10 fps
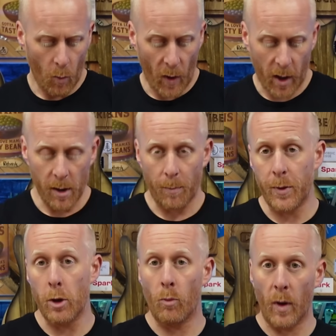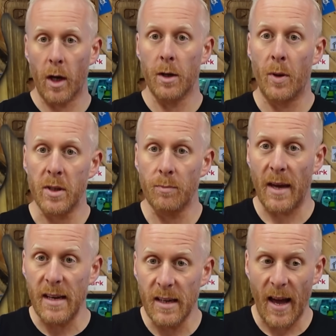We're going to put some
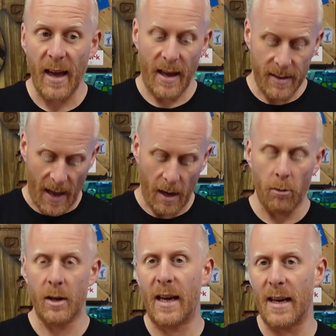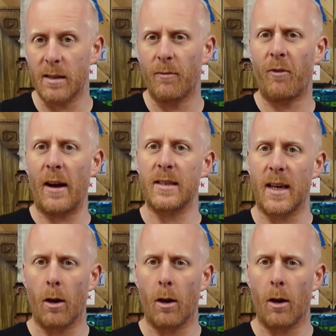inlay in, and I'm going to get some frets in.